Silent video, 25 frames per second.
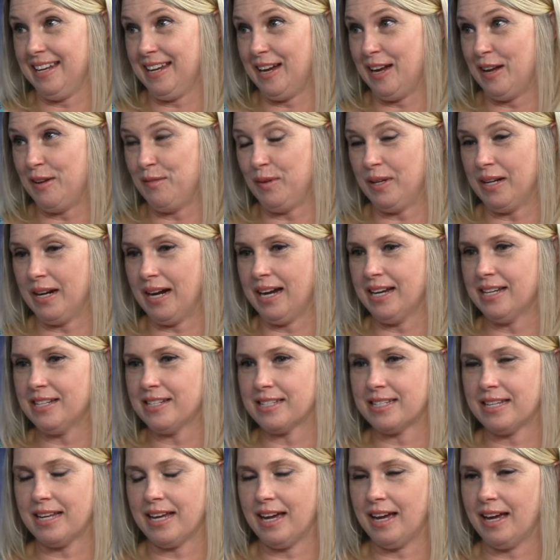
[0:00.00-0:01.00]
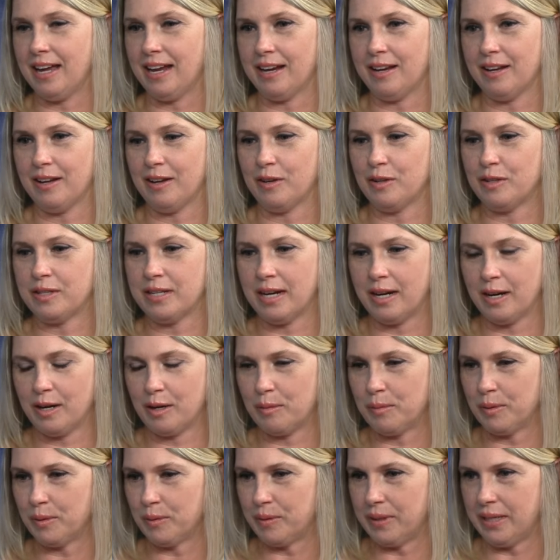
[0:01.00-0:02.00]
Yeah. I mean, I just had a
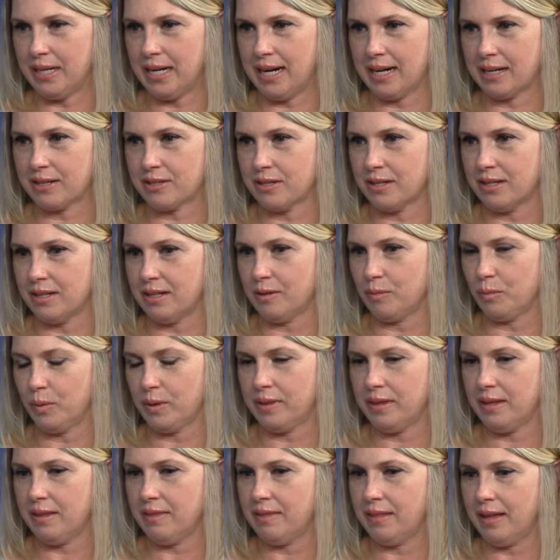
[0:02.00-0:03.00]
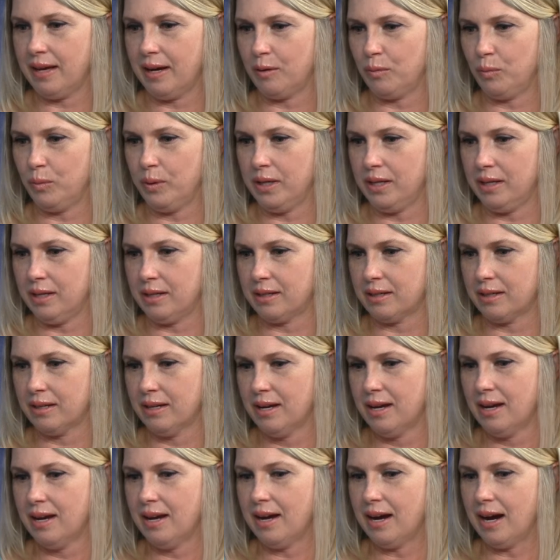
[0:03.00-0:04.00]
terrible reaction. Within that week,
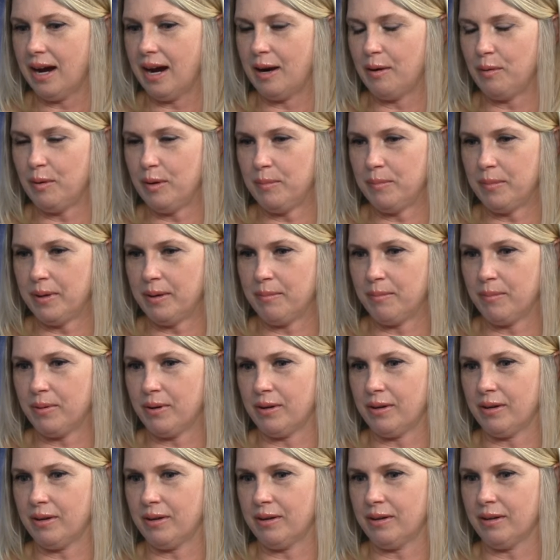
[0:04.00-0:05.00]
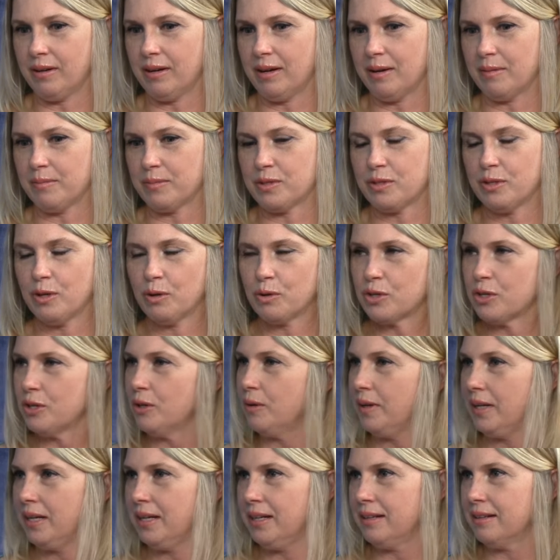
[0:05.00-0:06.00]
I remember um,
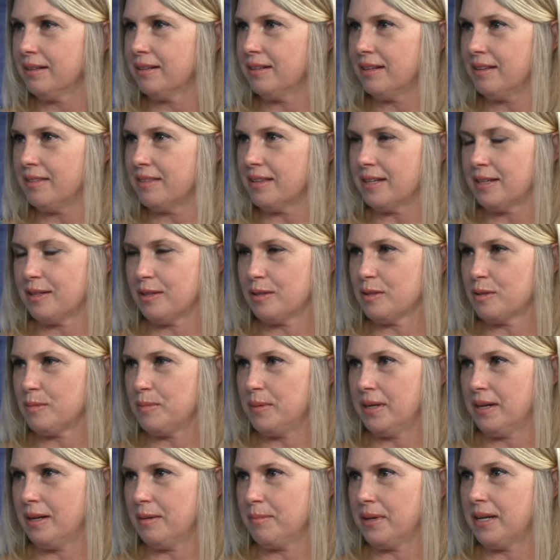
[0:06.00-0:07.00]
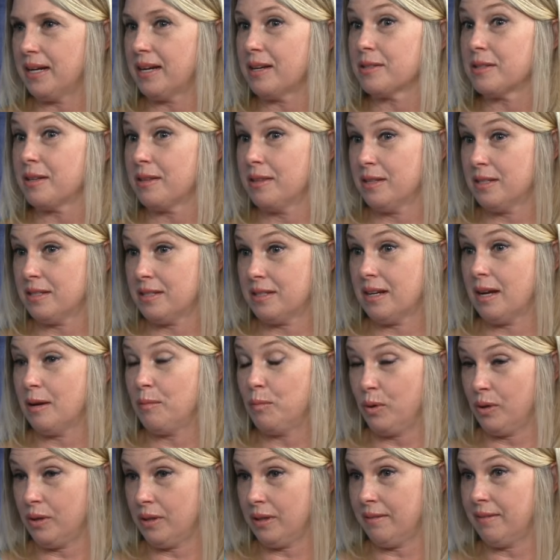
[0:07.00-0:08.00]
snowshoeing in the hills behind my house. At this
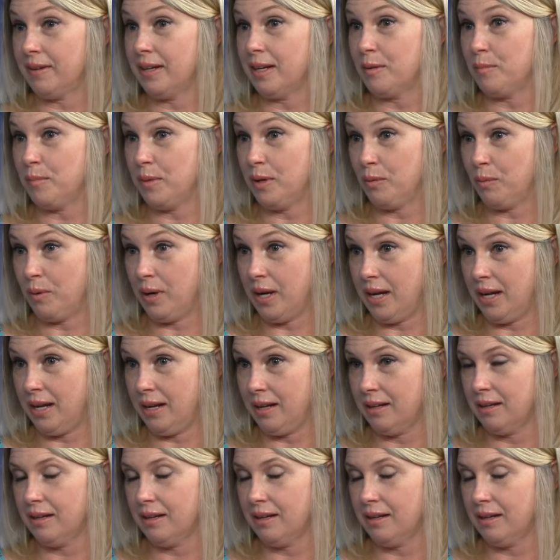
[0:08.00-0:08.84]
time, we were living in Midway.